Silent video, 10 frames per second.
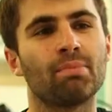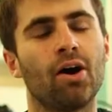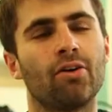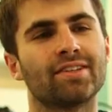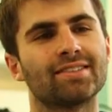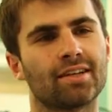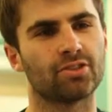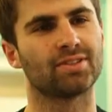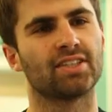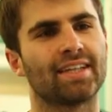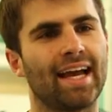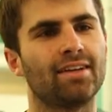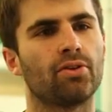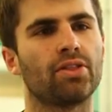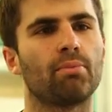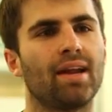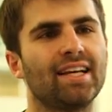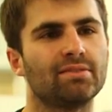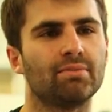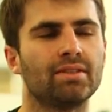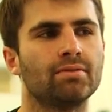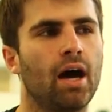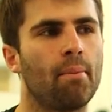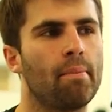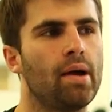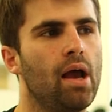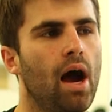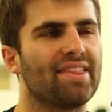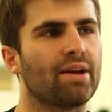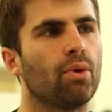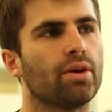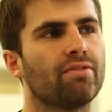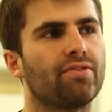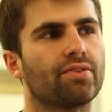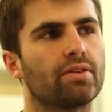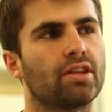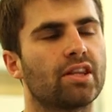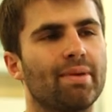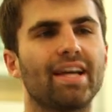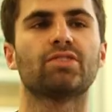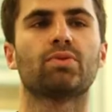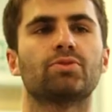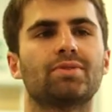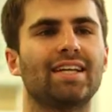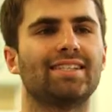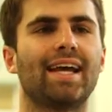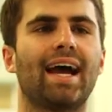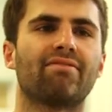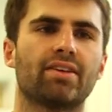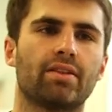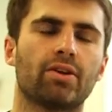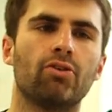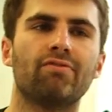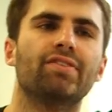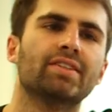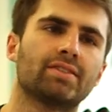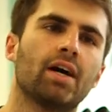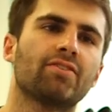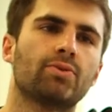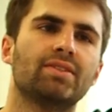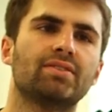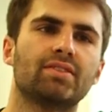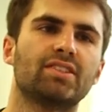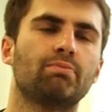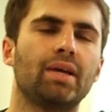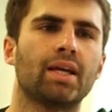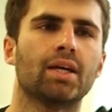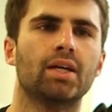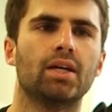part of the skills which I gained on the placement, I think one of the biggest ones was actually having the confidence afterwards to speak